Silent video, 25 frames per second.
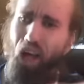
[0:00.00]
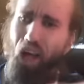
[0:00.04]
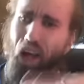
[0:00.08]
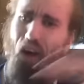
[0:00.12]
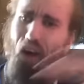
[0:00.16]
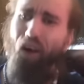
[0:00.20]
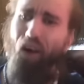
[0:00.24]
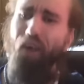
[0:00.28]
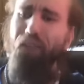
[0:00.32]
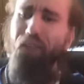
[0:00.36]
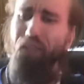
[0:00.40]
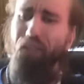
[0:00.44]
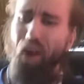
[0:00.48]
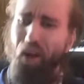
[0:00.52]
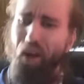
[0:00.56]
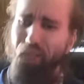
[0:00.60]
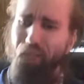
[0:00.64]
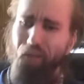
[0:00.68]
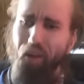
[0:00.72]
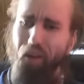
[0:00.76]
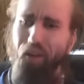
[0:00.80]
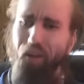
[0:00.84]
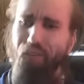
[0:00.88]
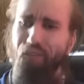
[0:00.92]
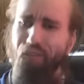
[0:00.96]
and live my
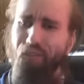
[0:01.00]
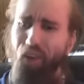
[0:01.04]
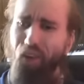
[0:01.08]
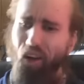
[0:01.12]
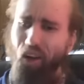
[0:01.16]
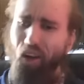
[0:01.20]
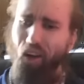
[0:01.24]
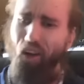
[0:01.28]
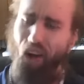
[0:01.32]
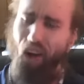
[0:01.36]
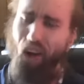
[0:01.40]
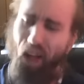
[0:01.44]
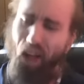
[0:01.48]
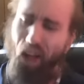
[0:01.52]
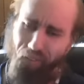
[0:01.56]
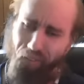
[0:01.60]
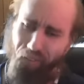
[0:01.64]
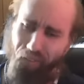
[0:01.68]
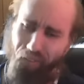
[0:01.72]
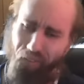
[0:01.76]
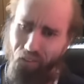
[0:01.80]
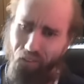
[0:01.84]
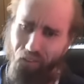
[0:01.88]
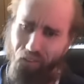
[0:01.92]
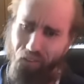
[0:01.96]
motherfucking
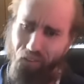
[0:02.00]
life.